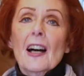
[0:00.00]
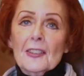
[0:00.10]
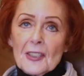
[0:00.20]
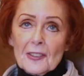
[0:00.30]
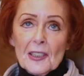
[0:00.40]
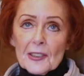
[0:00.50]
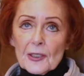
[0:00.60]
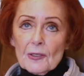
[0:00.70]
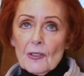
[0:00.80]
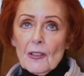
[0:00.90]
I suddenly
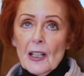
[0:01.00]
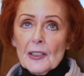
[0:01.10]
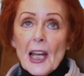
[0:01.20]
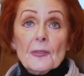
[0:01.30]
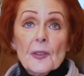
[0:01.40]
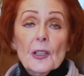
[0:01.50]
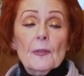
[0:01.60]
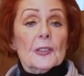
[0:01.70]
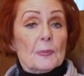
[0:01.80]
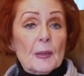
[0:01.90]
saw an
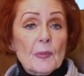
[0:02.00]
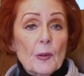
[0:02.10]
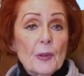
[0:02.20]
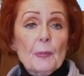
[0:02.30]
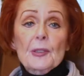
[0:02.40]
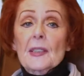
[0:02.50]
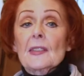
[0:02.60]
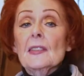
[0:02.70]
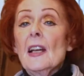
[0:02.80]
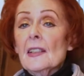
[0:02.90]
advert for Springbok
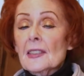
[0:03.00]
Properties